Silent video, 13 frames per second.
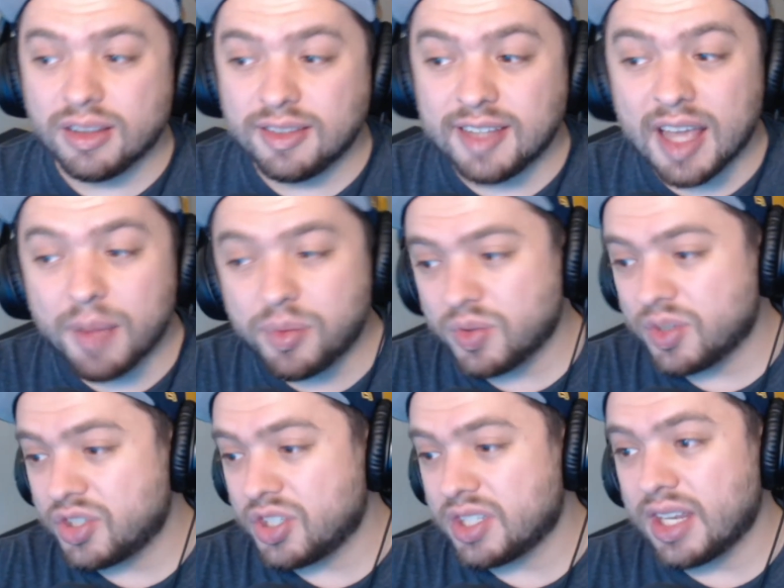Depths
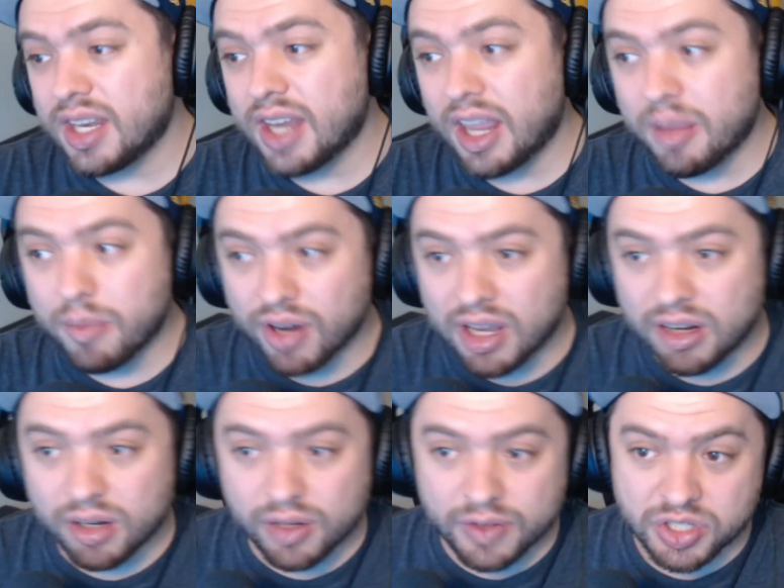was just a nightmare. I
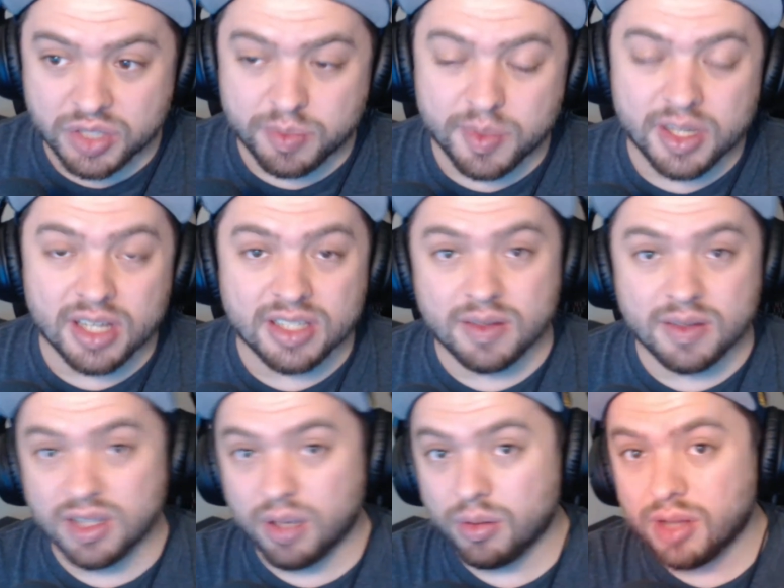don't know if it's just because I was
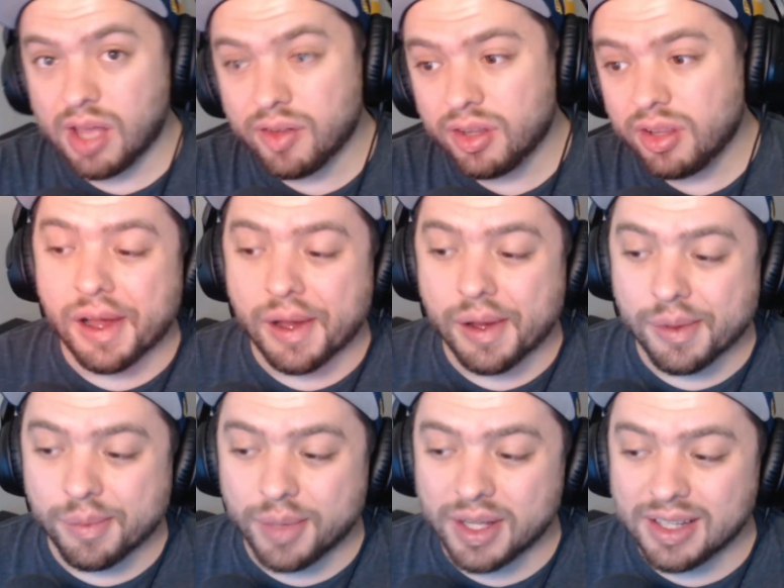low level,
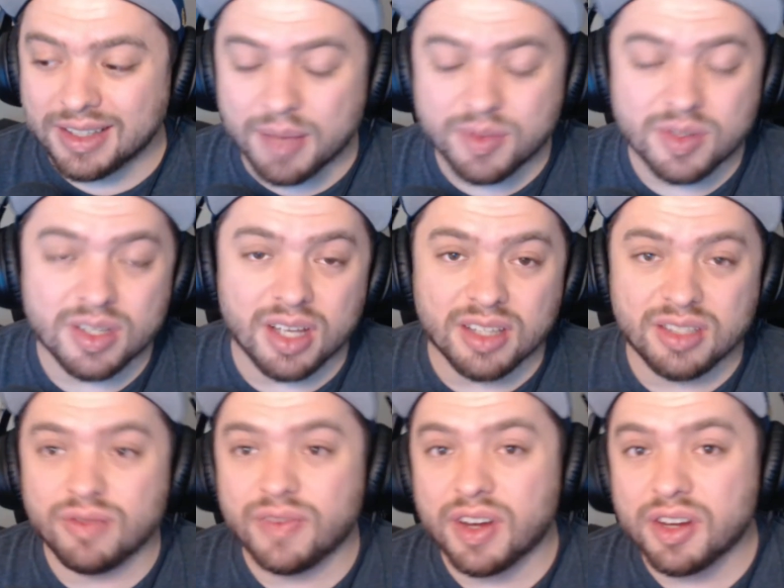but Depths is
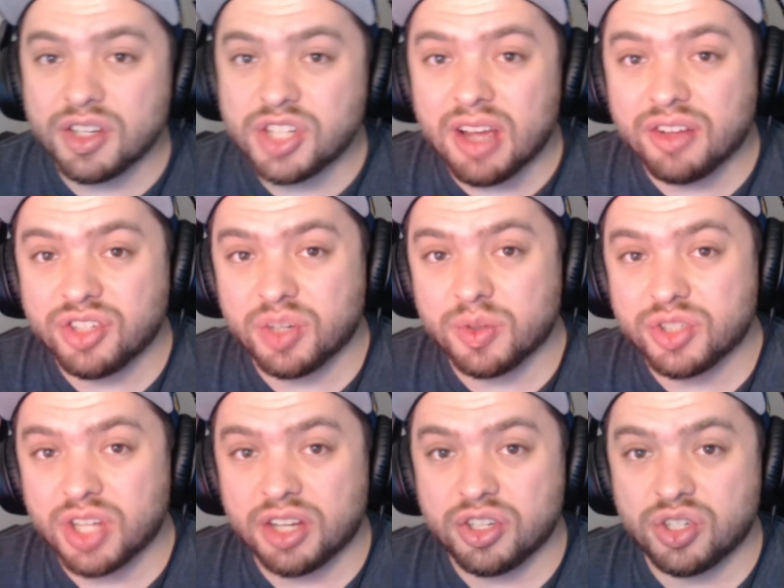also very challenging, which
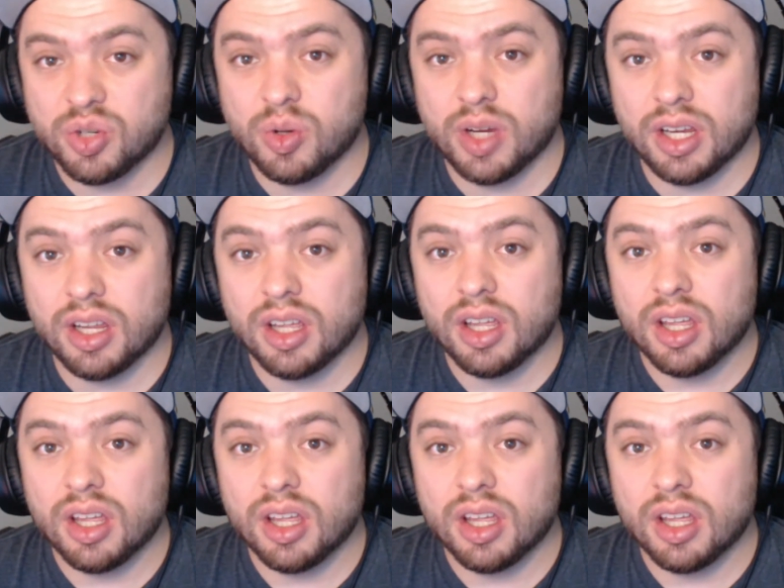I enjoyed.